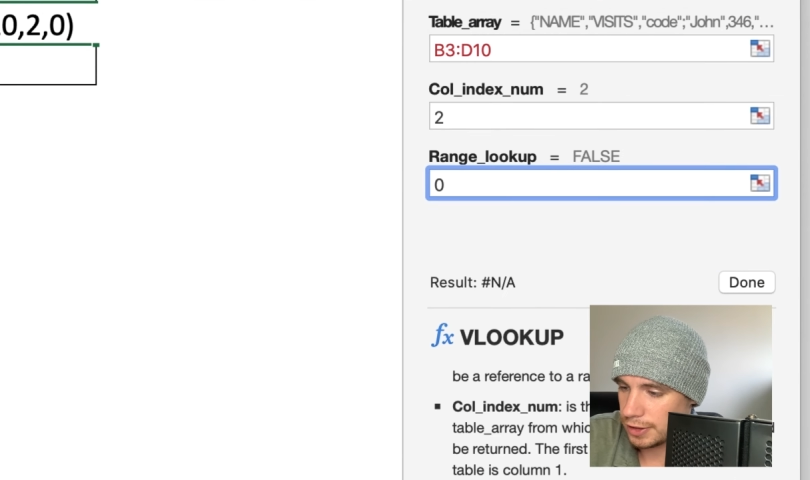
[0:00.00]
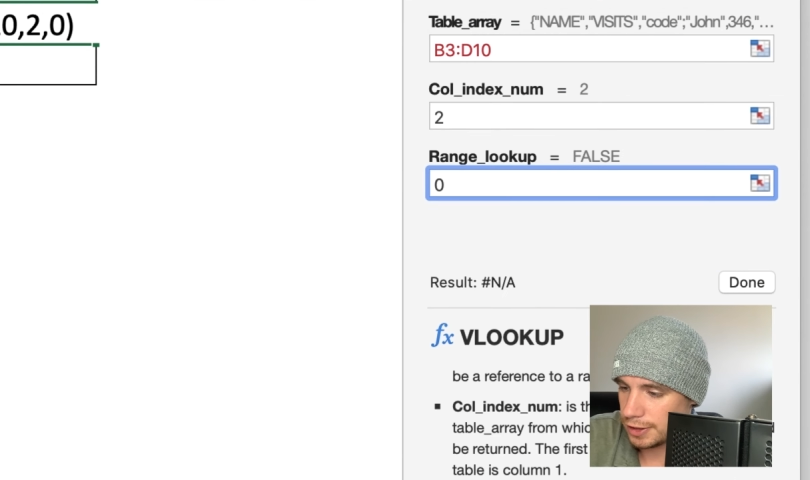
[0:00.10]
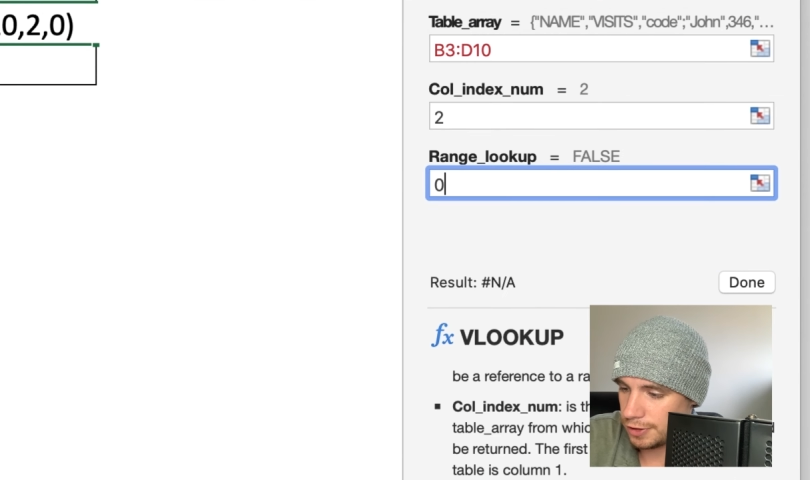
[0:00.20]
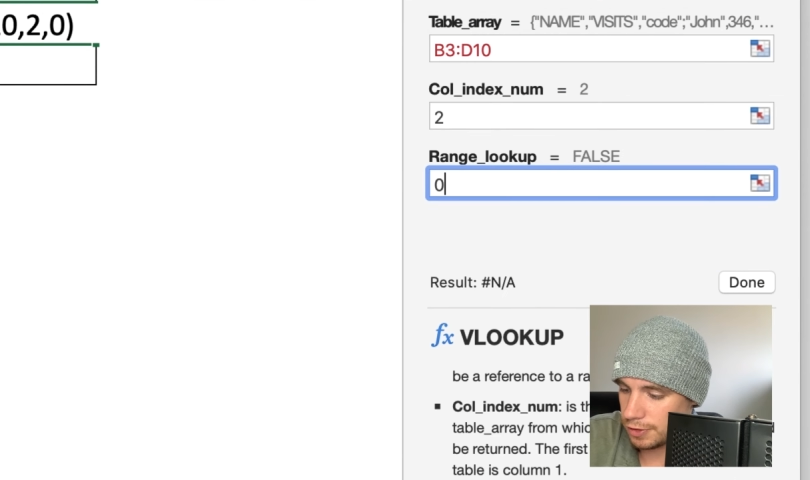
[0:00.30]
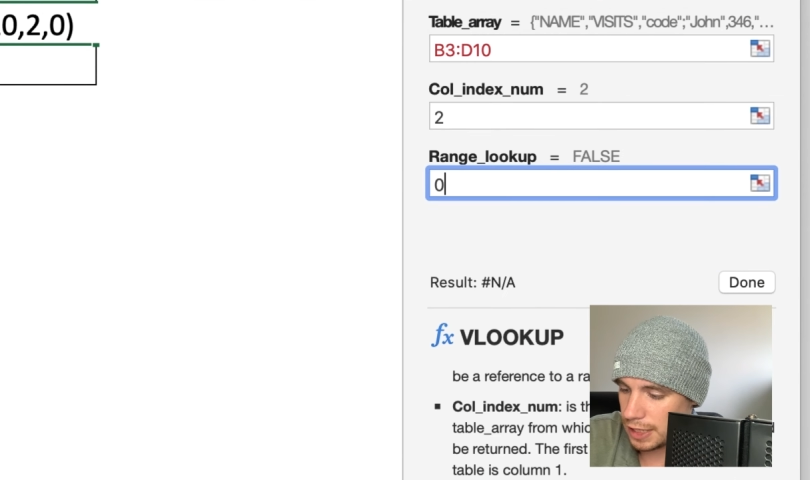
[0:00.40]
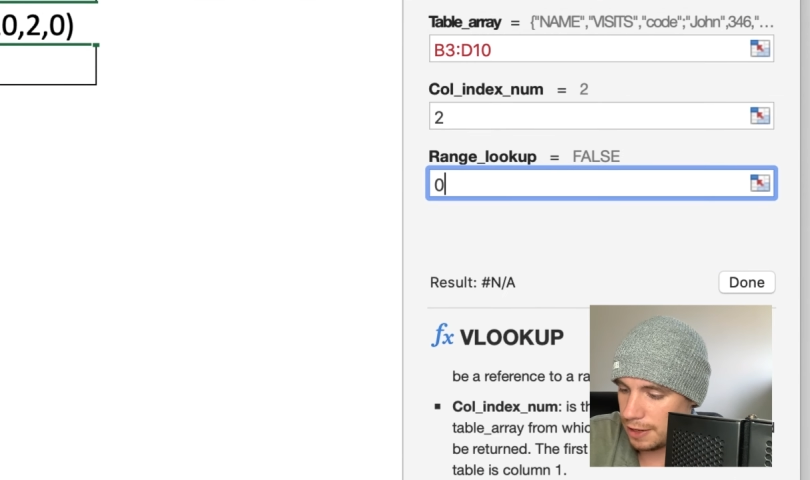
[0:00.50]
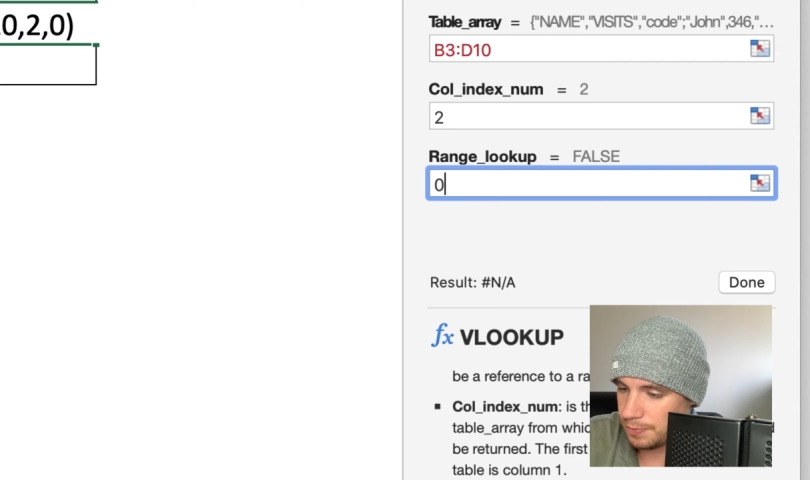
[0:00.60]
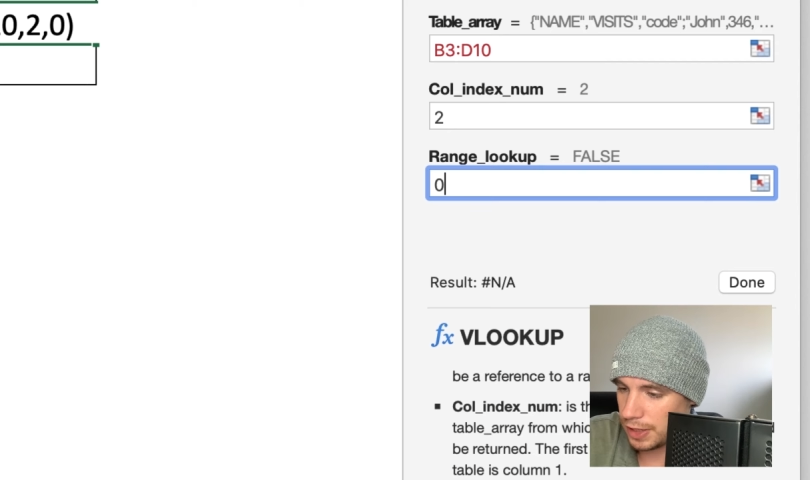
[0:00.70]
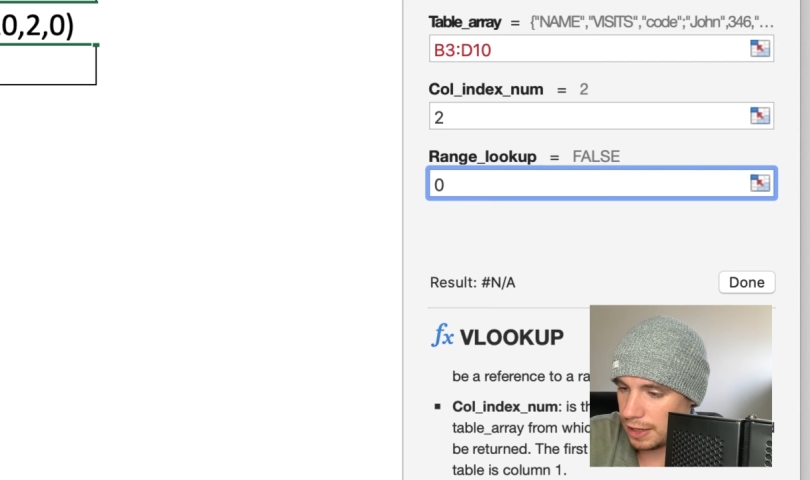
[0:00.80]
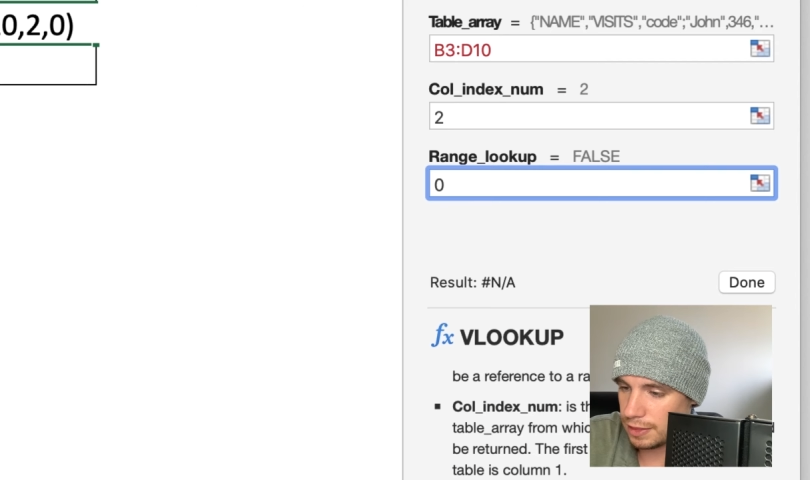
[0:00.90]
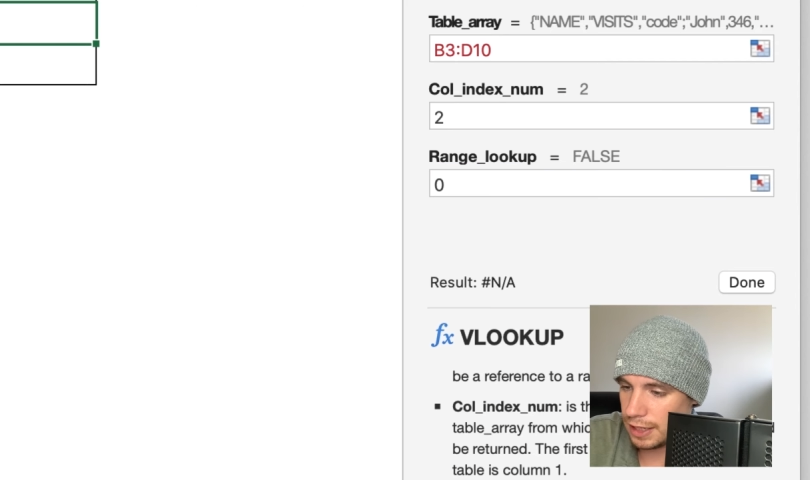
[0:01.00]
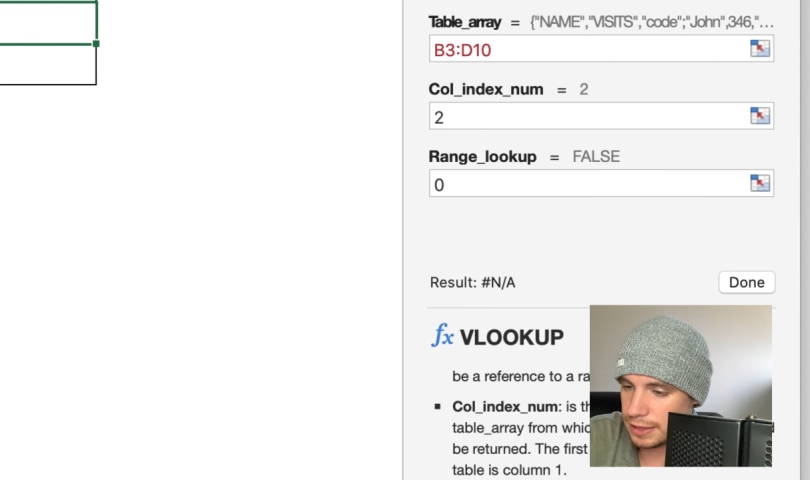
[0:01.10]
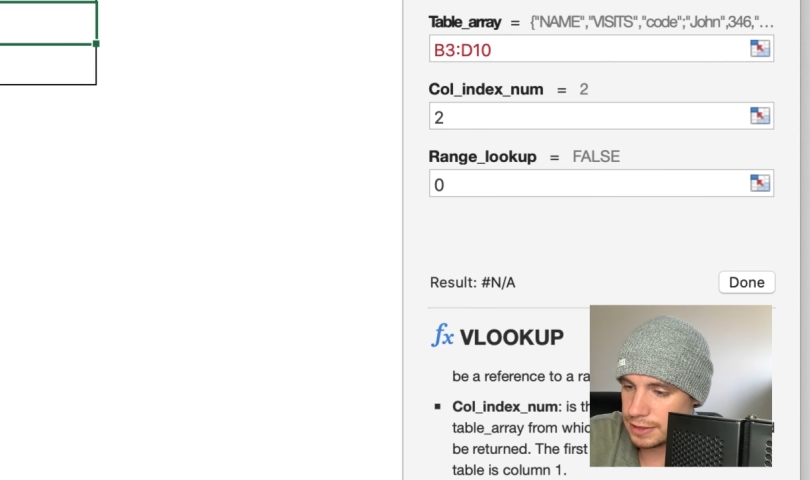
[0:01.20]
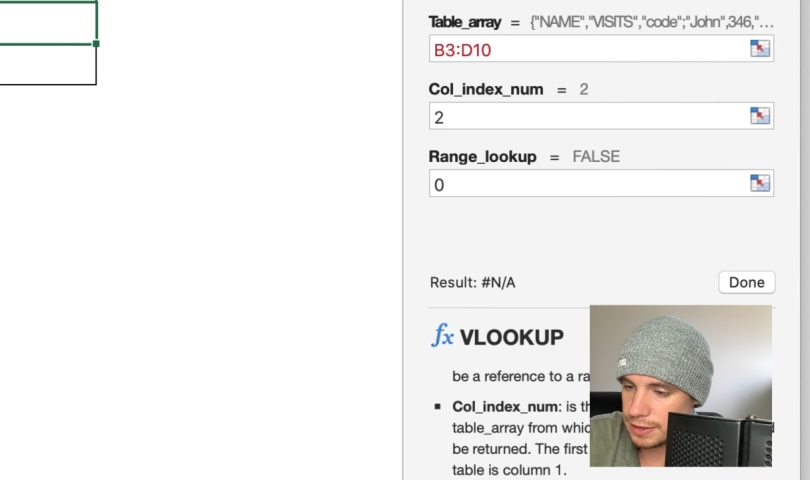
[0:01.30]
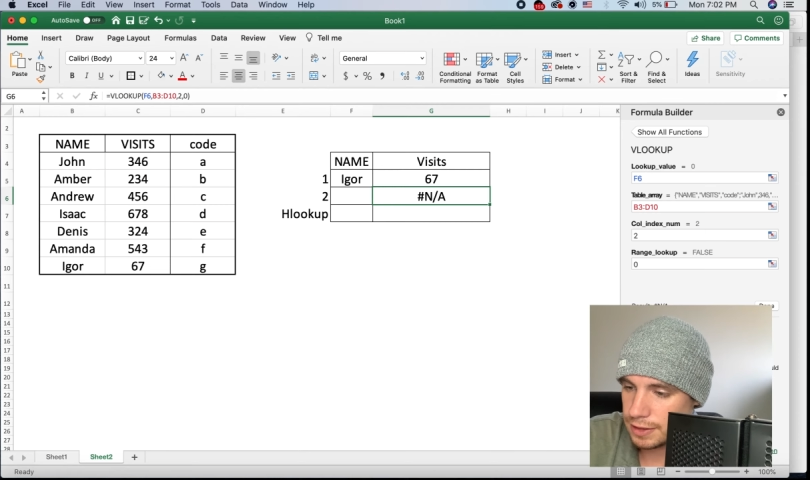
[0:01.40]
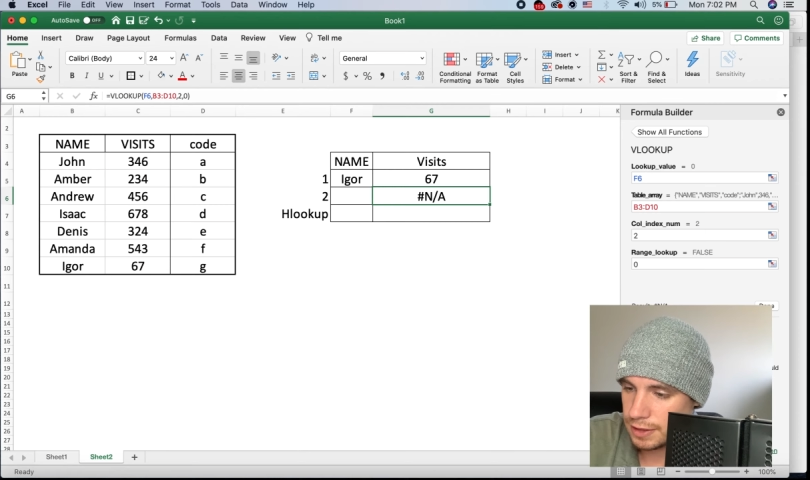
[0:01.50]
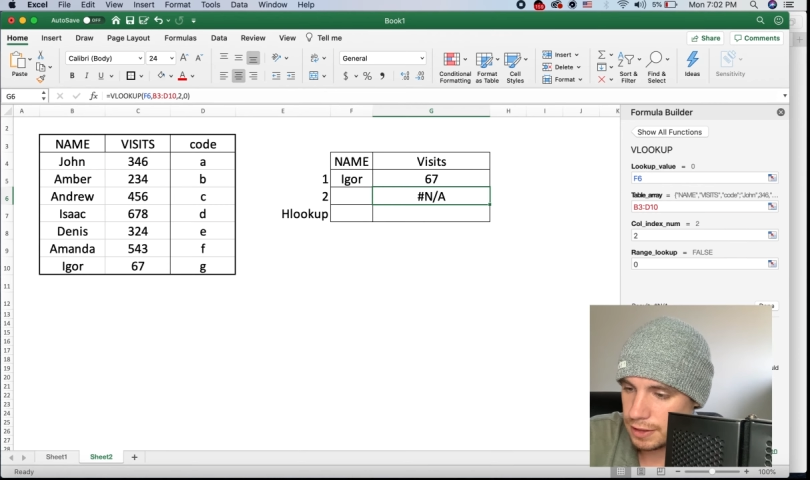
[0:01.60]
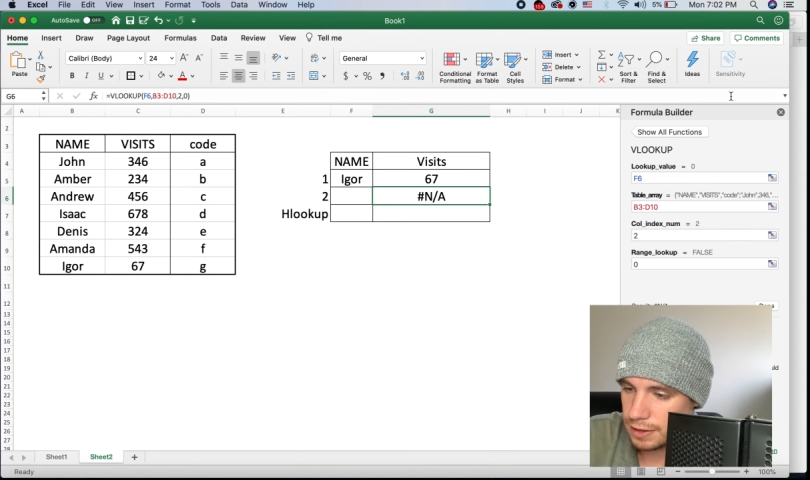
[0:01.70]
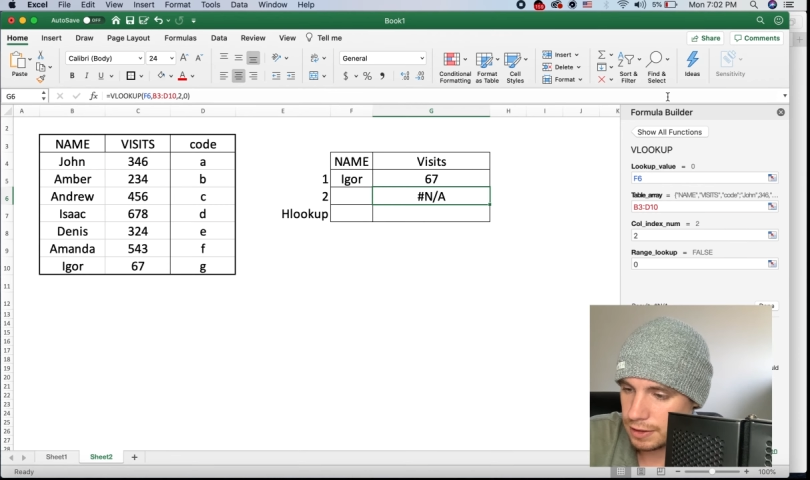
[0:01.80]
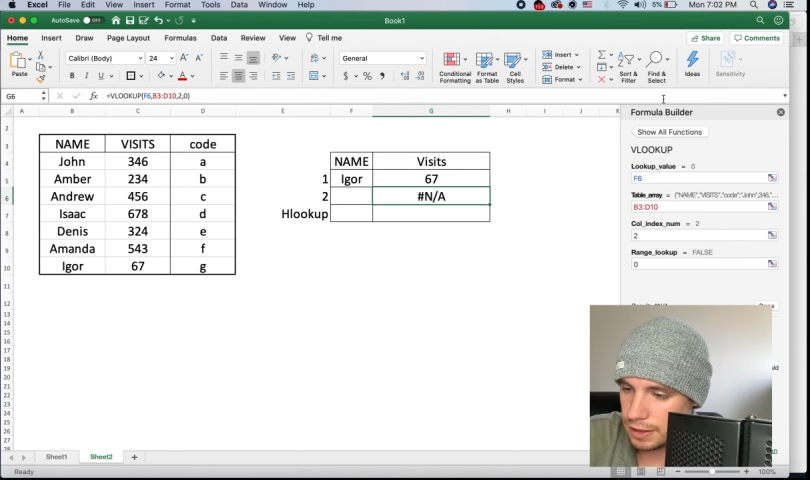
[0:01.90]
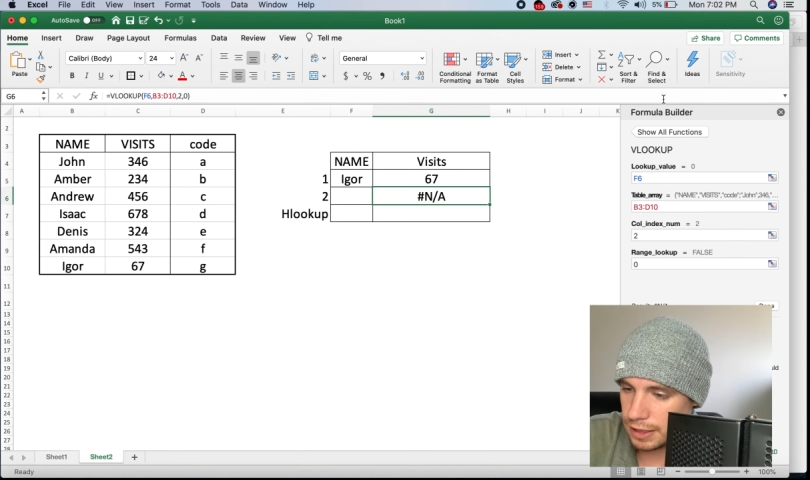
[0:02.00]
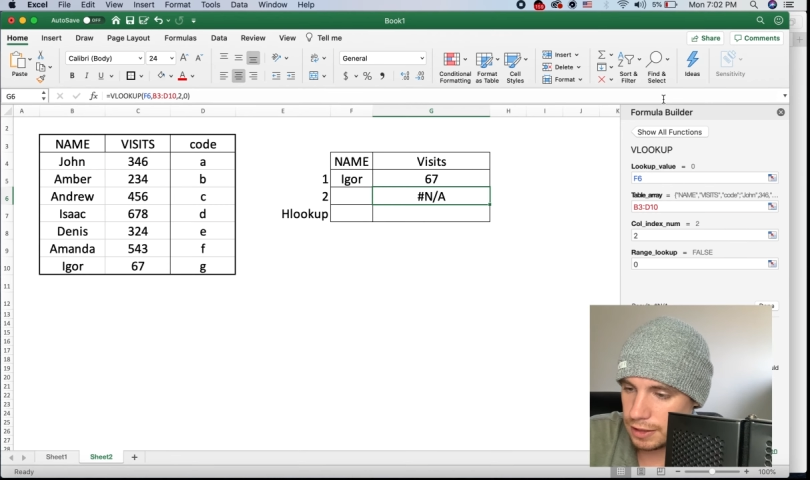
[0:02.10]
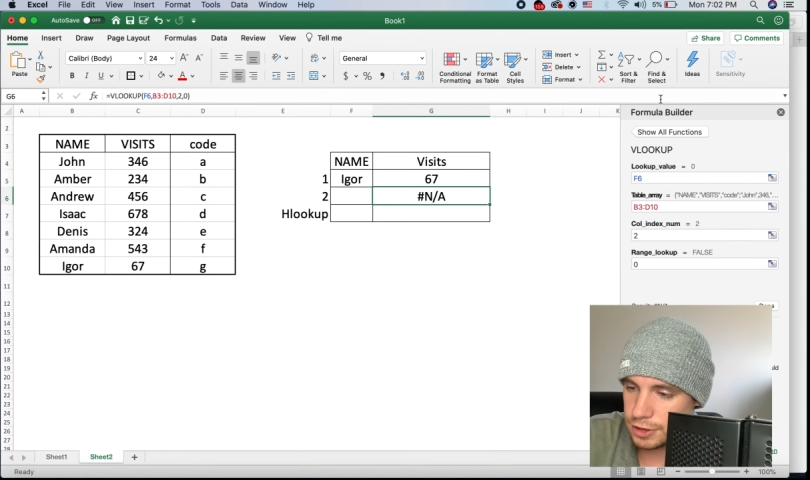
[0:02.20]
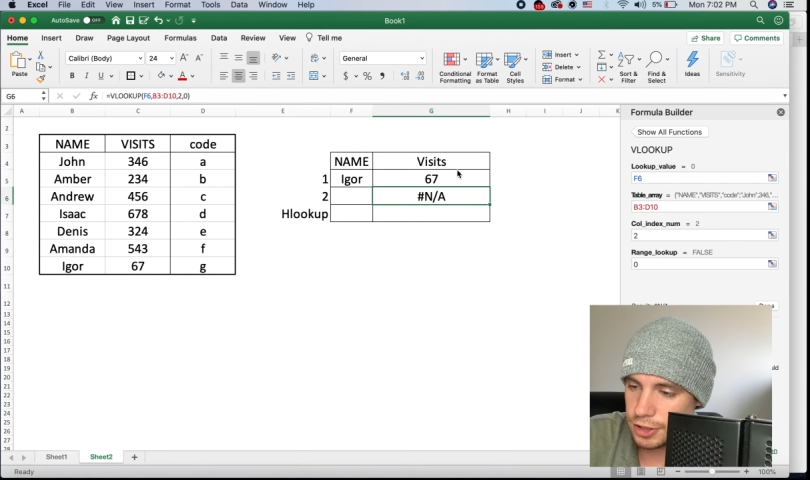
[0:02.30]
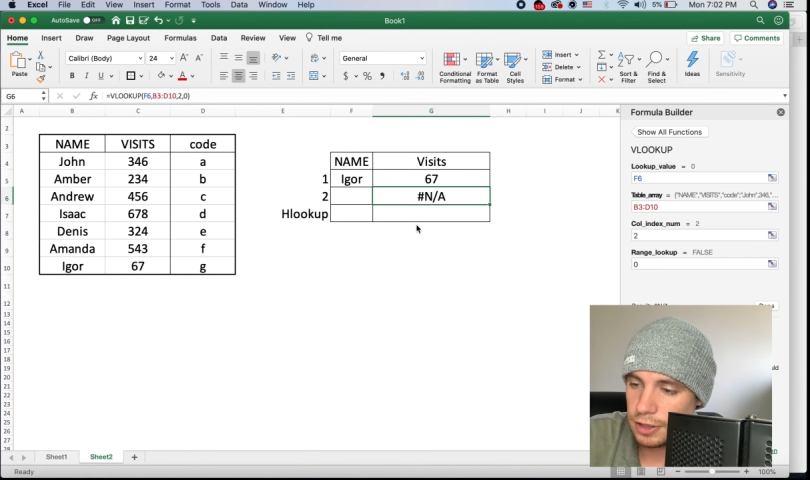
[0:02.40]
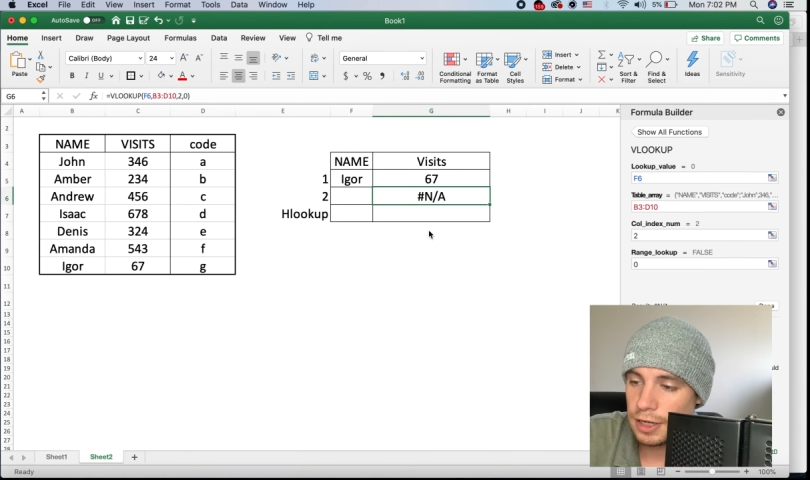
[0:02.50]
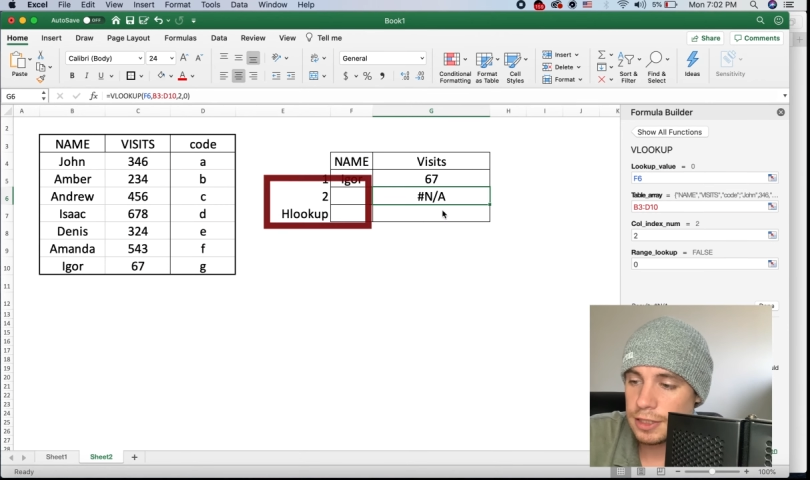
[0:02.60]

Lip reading: Okay, and let's click enter.